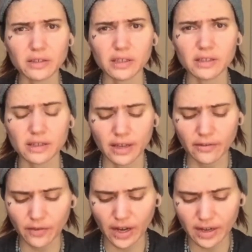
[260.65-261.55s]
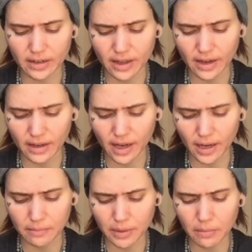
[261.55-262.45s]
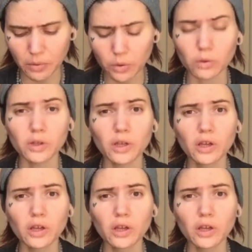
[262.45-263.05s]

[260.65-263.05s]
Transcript: since they find that people...